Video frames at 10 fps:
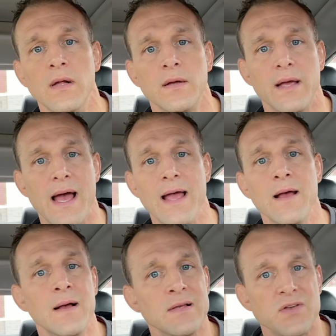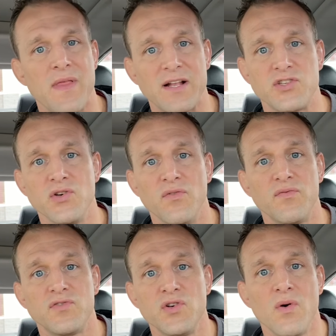Okay. So that two,
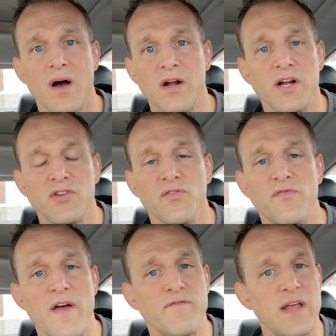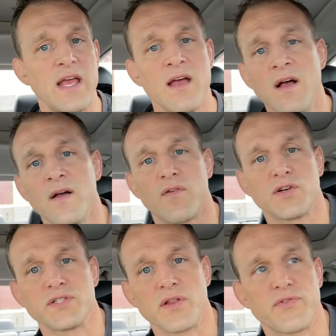200 to 250
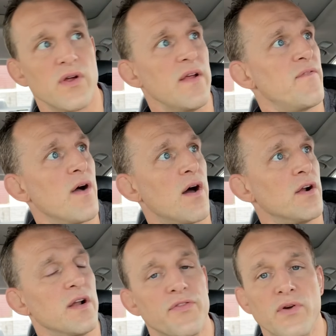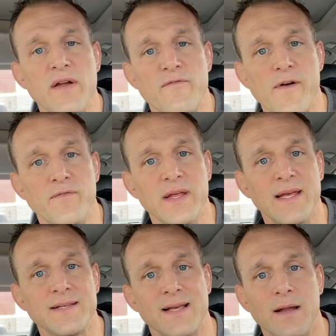versus a 300 to 350
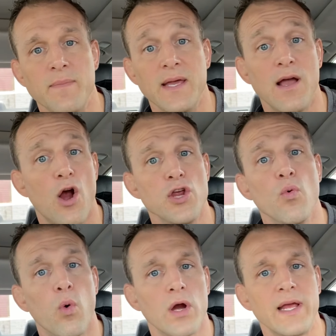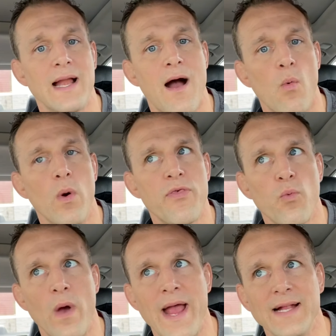is going to be, are you working out with
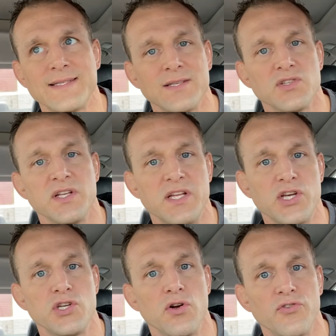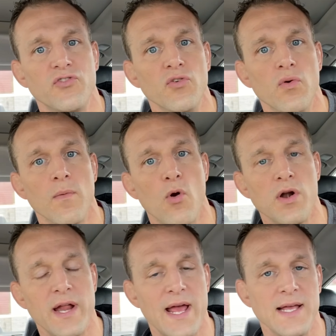weights those additional two or more
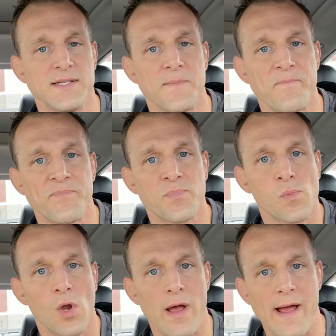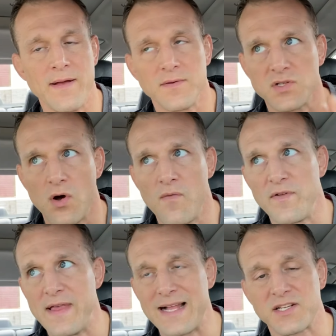days? Okay. So
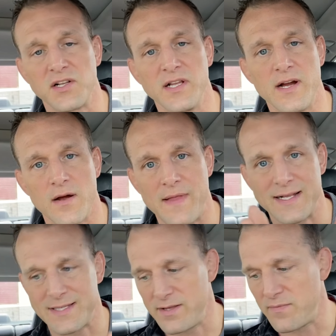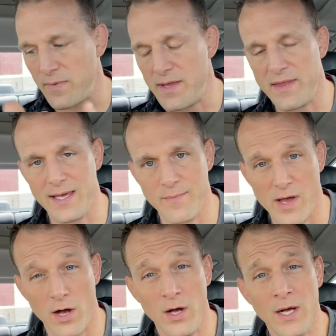hopefully that's clear. That's in the, in the email.